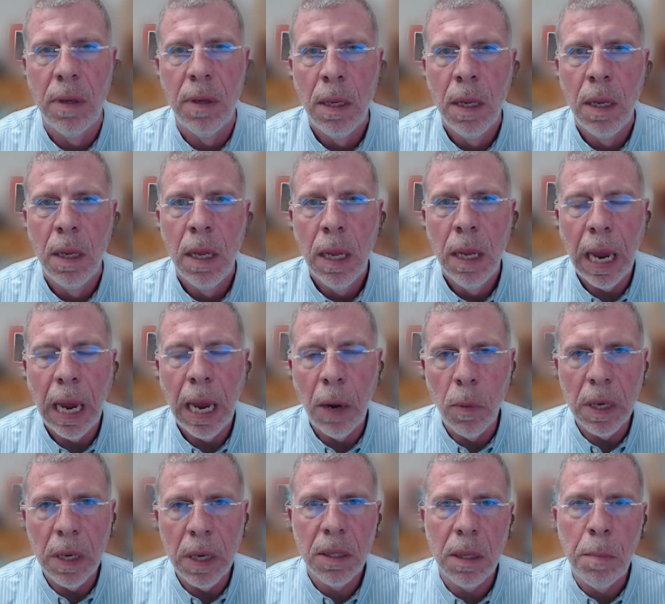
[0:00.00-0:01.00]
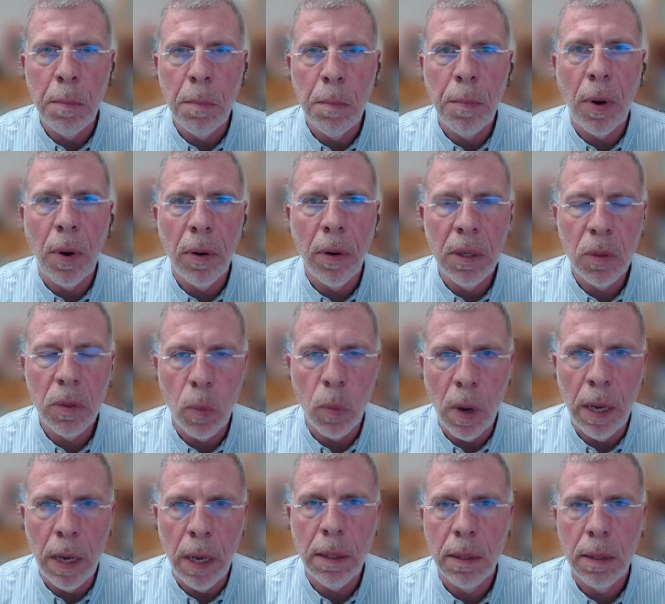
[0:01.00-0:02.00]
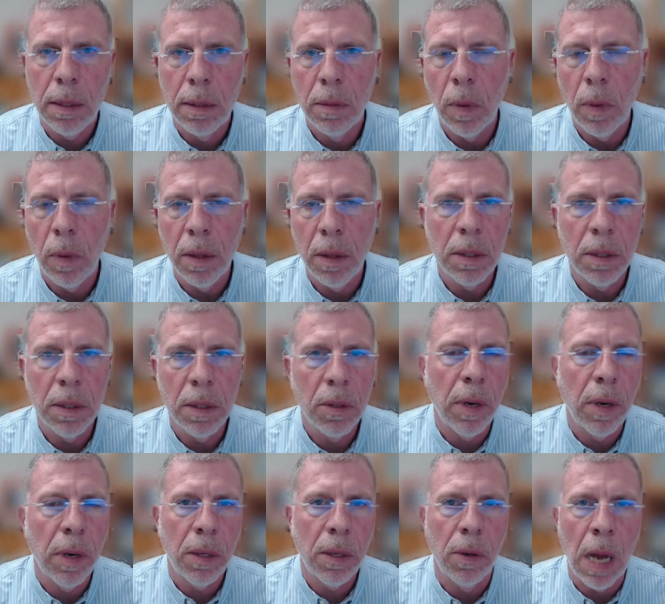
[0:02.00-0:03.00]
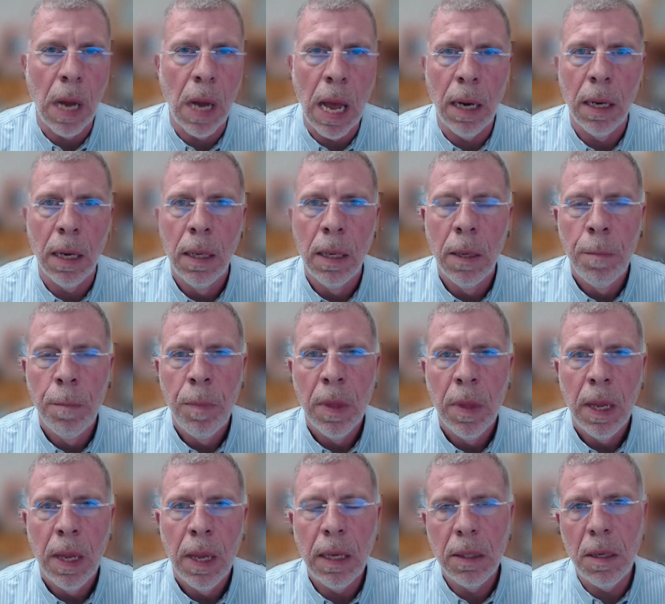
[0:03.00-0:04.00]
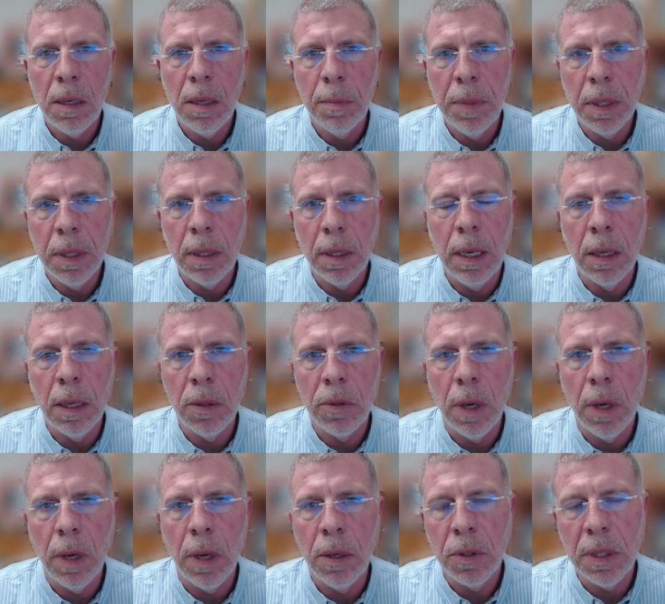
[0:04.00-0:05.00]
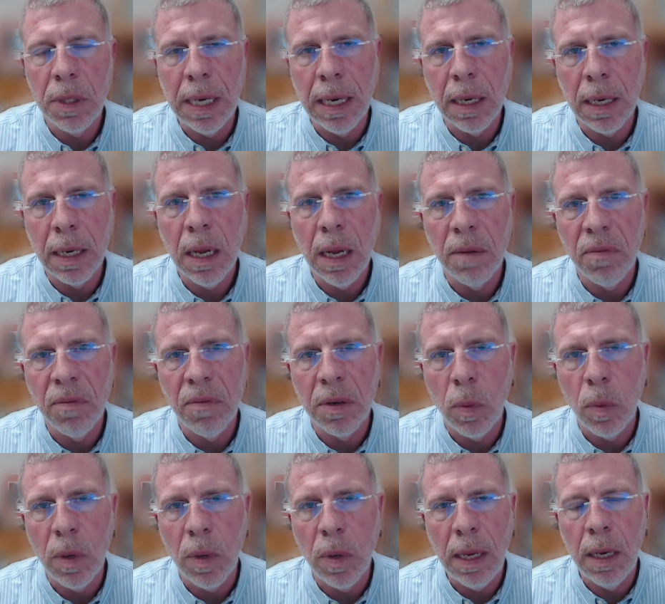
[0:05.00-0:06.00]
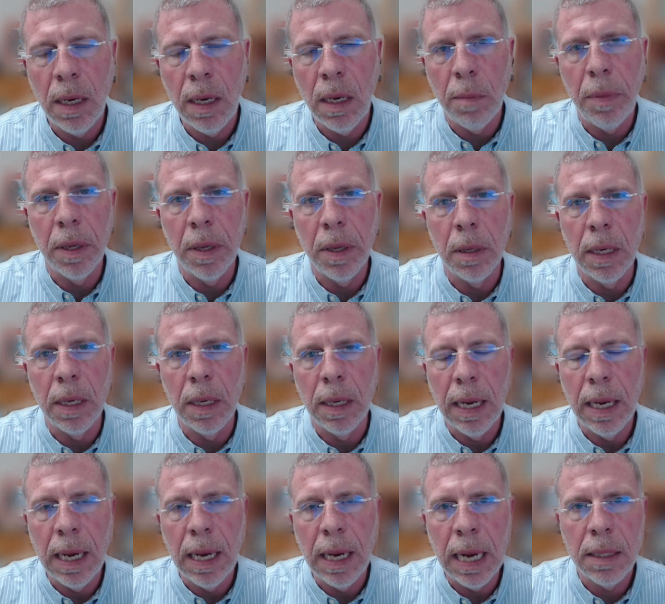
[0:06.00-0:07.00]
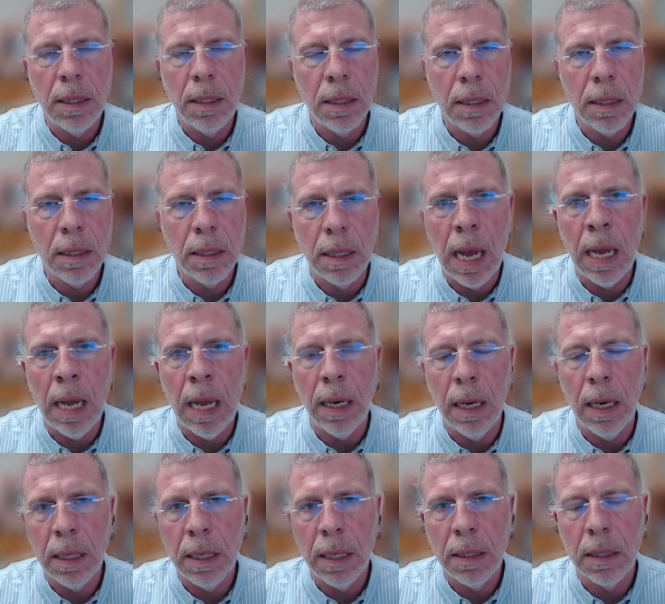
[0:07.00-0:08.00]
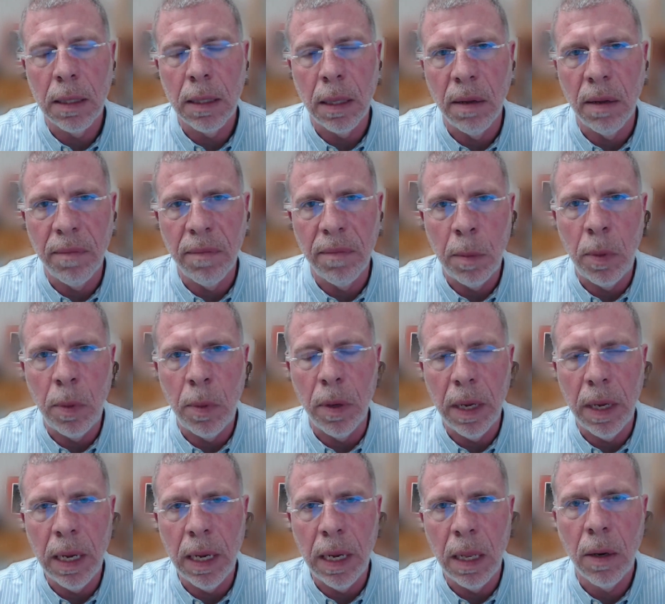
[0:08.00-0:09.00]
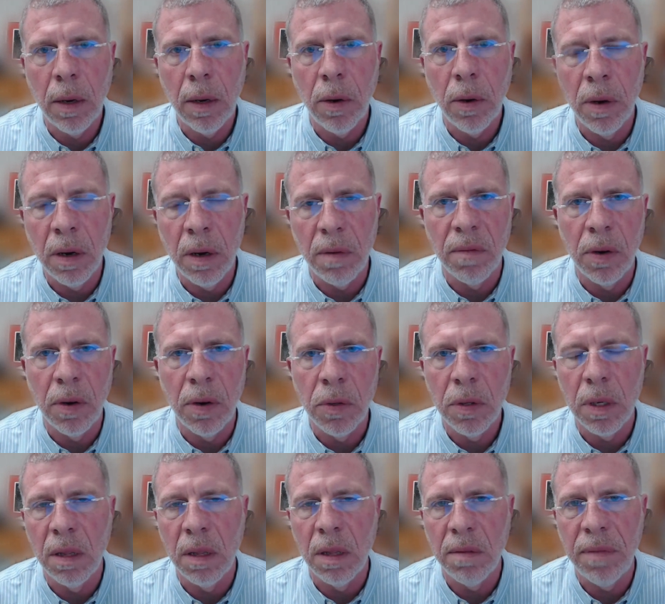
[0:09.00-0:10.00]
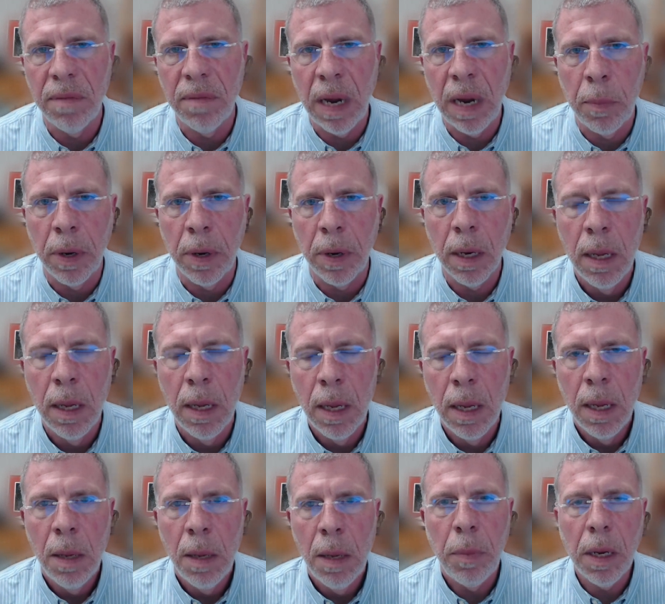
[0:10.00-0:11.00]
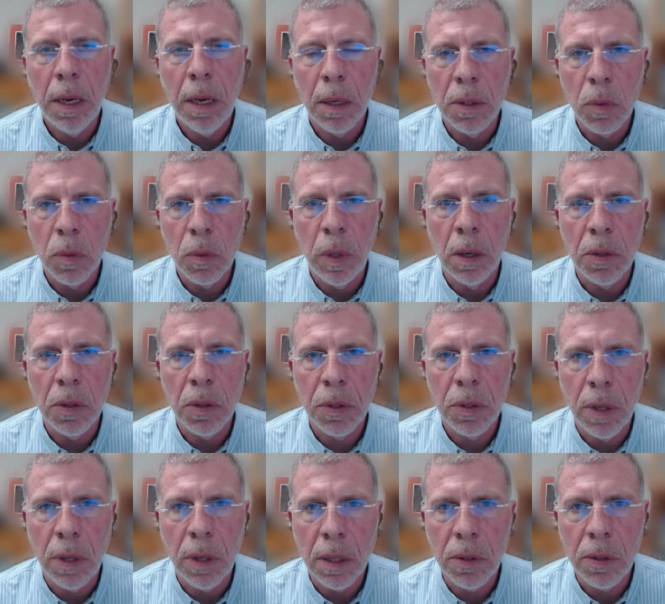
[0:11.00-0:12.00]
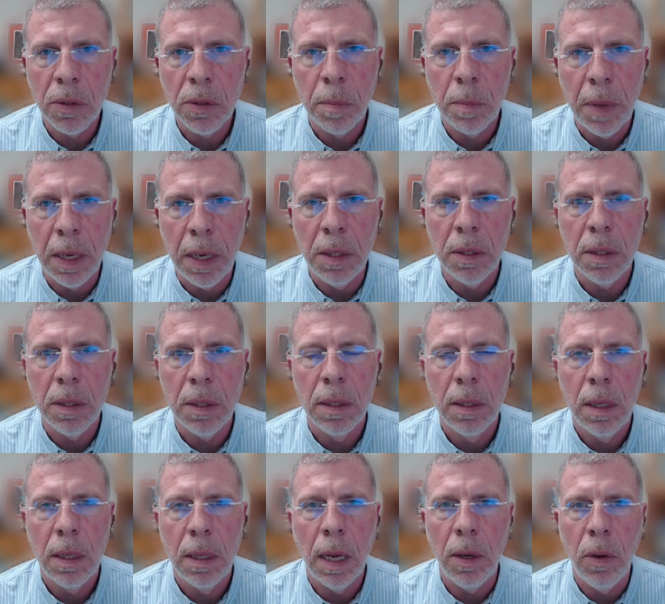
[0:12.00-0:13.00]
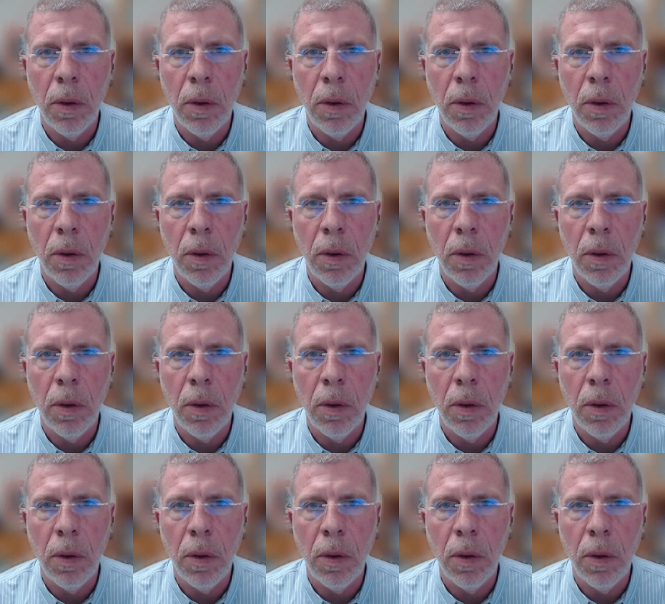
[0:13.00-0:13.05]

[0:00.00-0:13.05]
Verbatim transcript: And what some parties want, whether it's correct or not, is the ability to understand coverage within the building. And that's just not necessarily available in the current version of the fabric because we are structure based, not unit